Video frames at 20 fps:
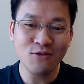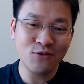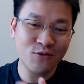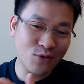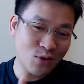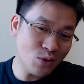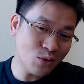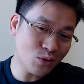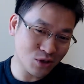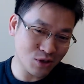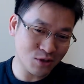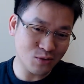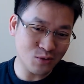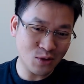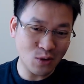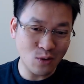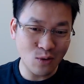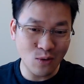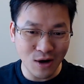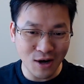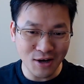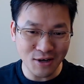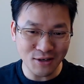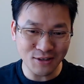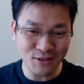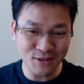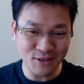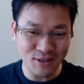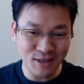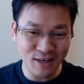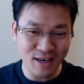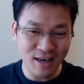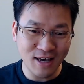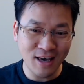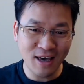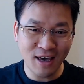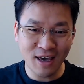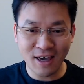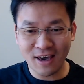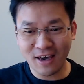future requires,
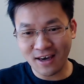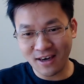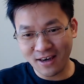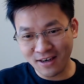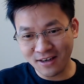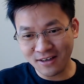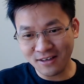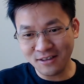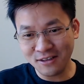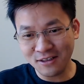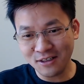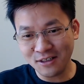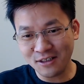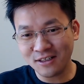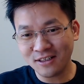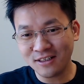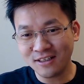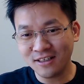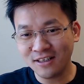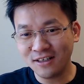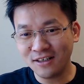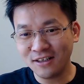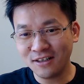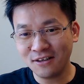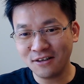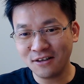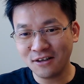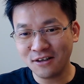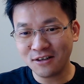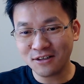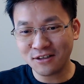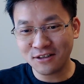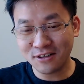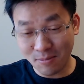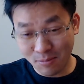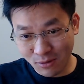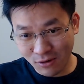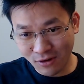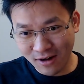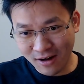and the
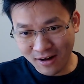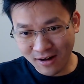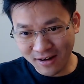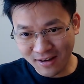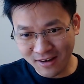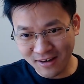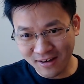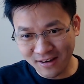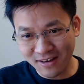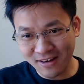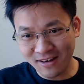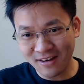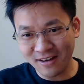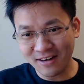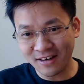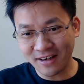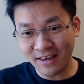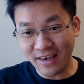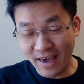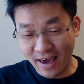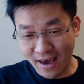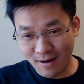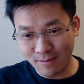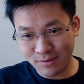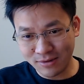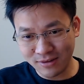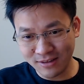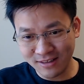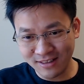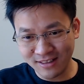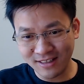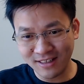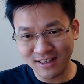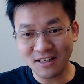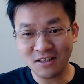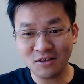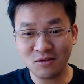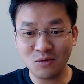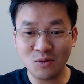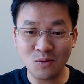supply gap
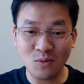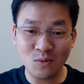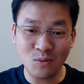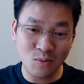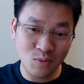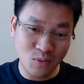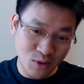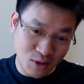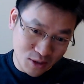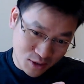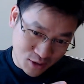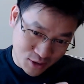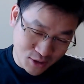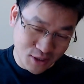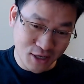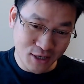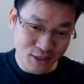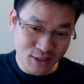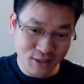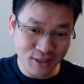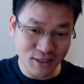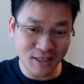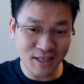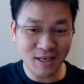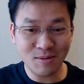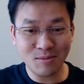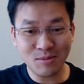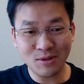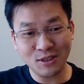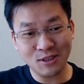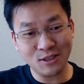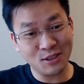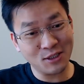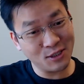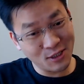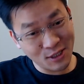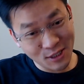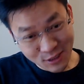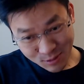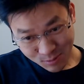that that today's labor, that
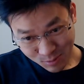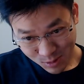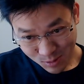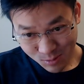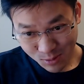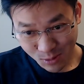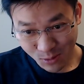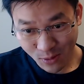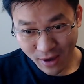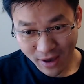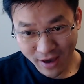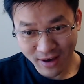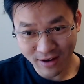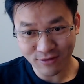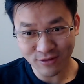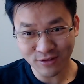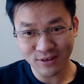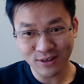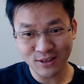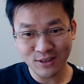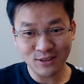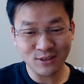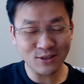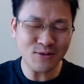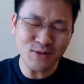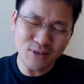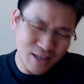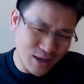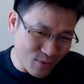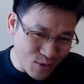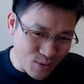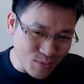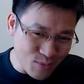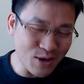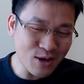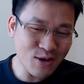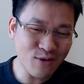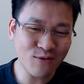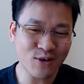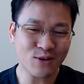today's people have. So that would
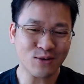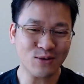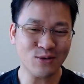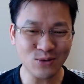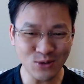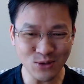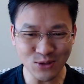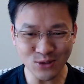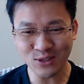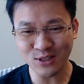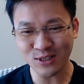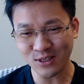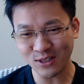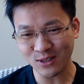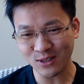be a very interesting